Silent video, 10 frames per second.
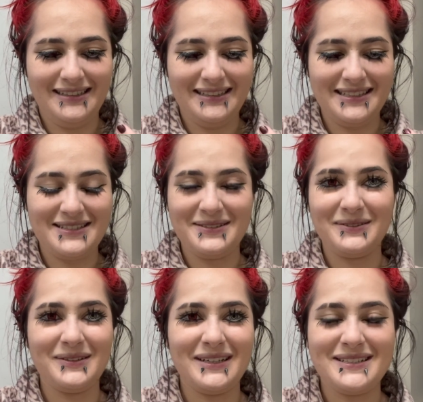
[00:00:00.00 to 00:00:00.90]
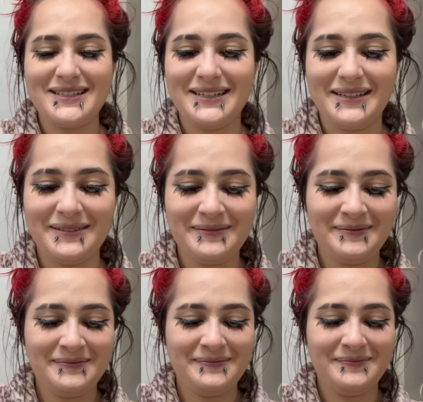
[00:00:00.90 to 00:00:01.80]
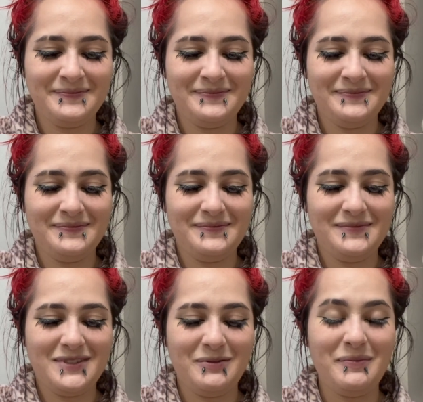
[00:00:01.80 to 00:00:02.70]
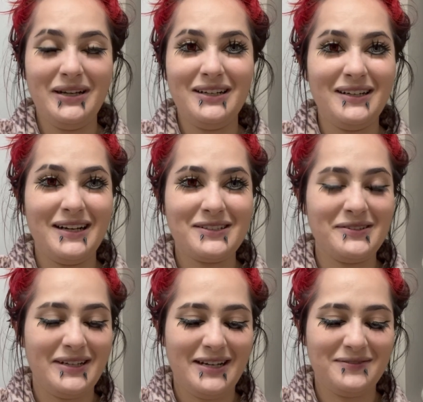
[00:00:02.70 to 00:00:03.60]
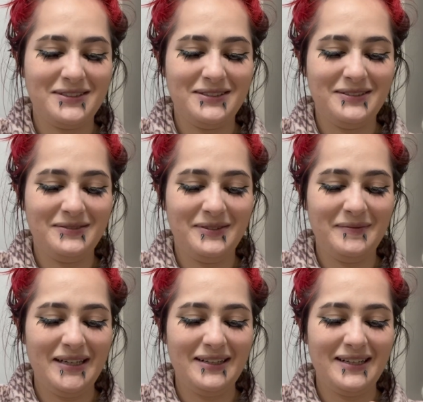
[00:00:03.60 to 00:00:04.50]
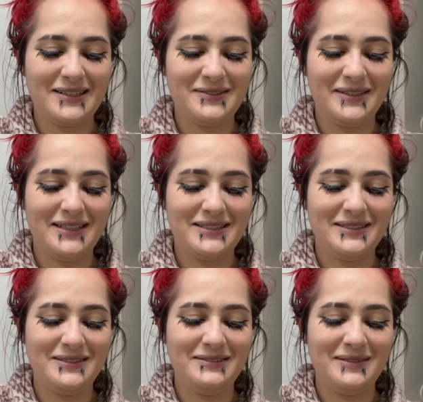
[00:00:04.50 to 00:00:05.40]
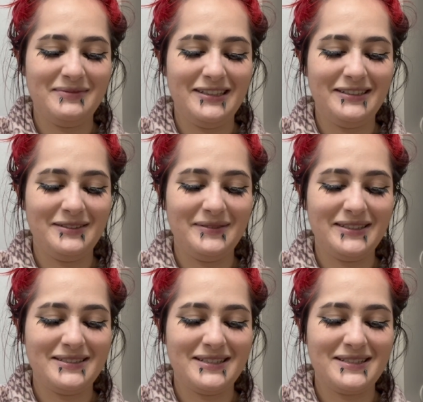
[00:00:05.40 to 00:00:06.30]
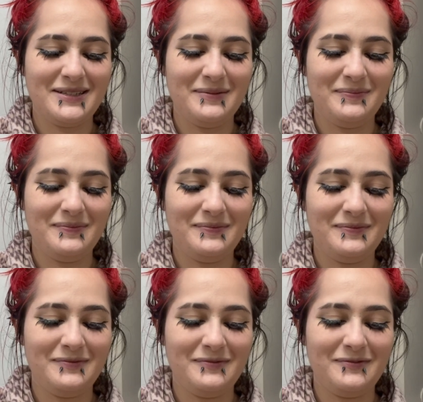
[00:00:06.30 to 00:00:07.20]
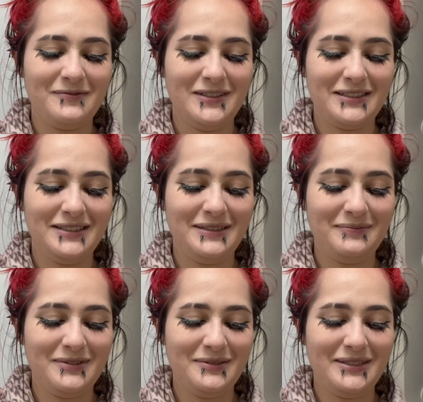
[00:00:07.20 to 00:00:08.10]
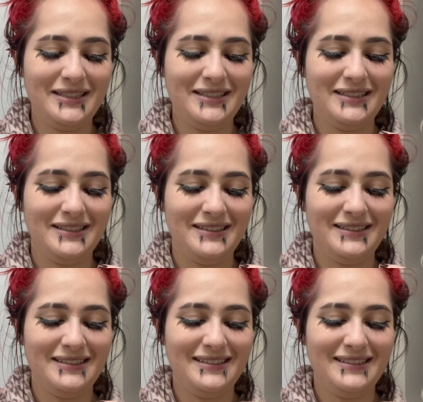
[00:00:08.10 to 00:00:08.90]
That's so crazy. We might not actually get to do lip liner because it's fucking broken.